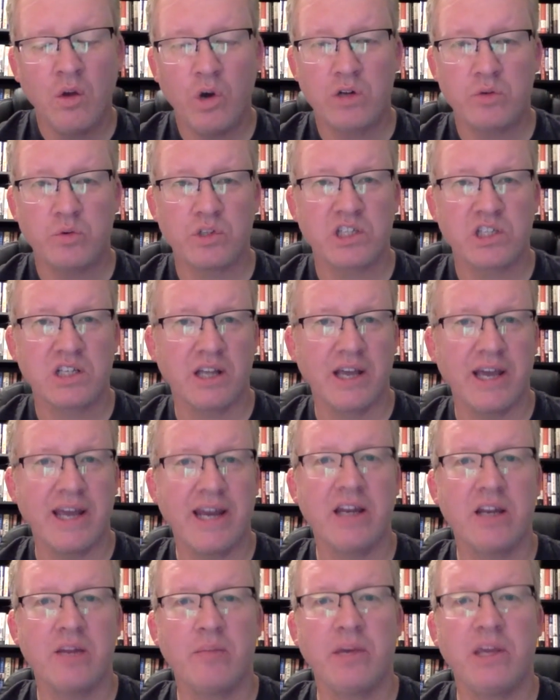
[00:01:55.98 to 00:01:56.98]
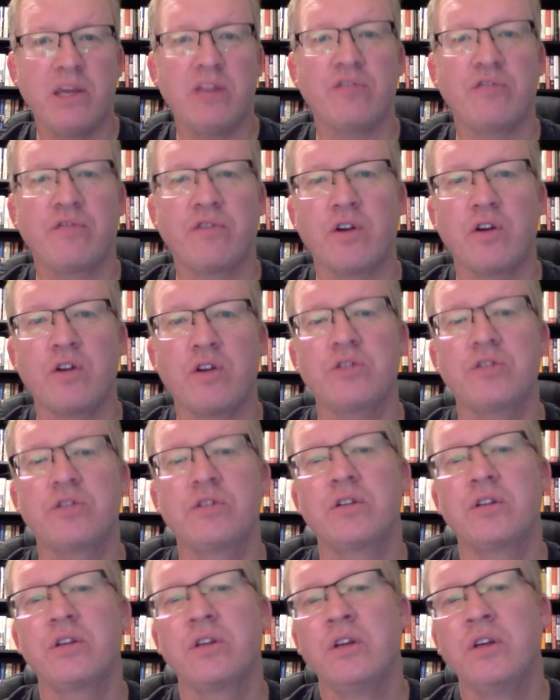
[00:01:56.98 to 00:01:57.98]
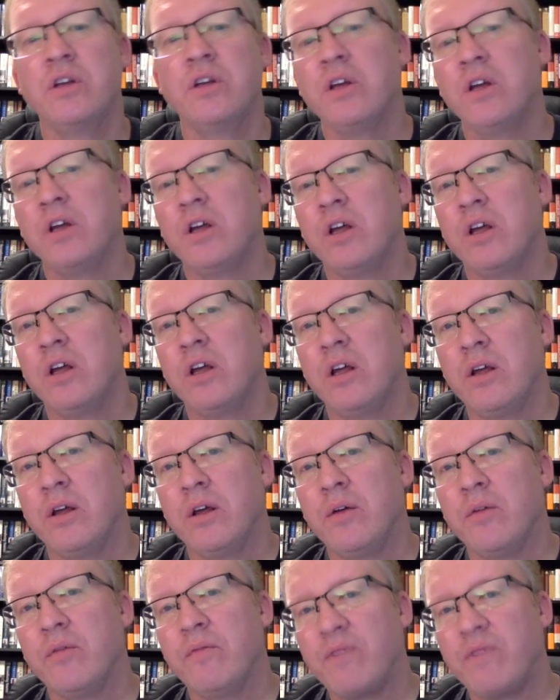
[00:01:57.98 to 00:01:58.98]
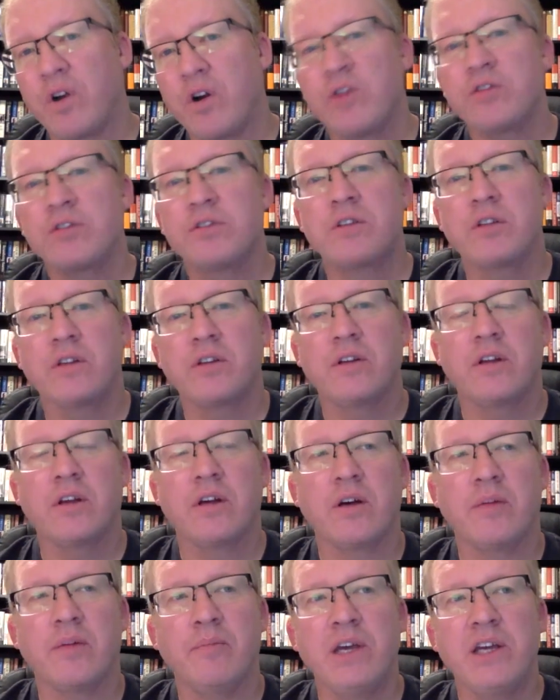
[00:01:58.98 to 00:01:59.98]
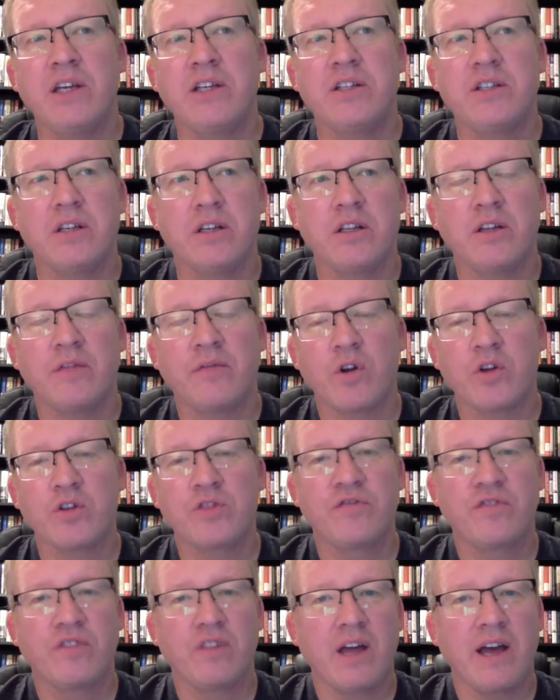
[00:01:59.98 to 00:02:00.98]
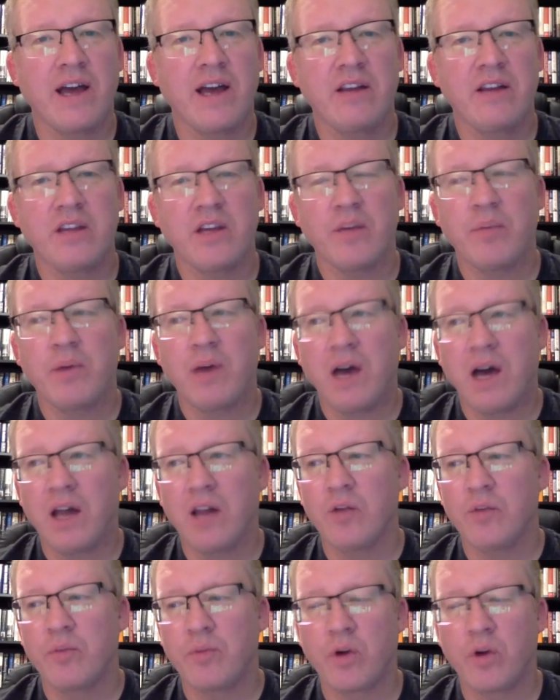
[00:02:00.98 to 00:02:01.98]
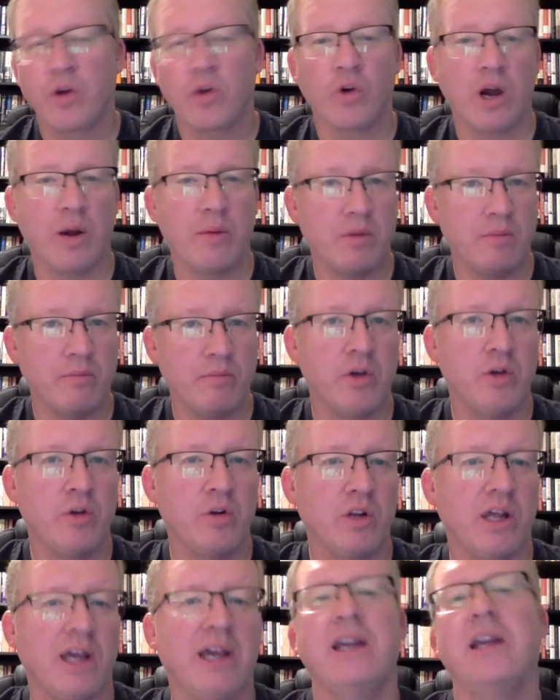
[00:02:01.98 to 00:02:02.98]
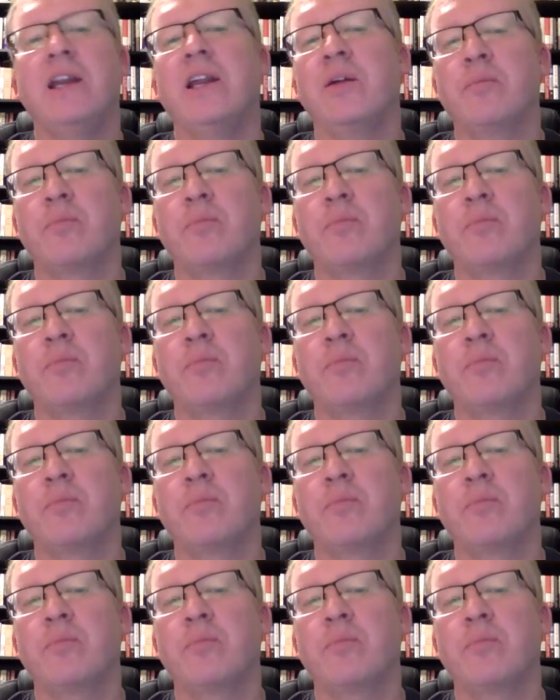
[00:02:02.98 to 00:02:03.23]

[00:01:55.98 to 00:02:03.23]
which was slated to be the first first uh, mission, the first flight of the Apollo program, the moon landing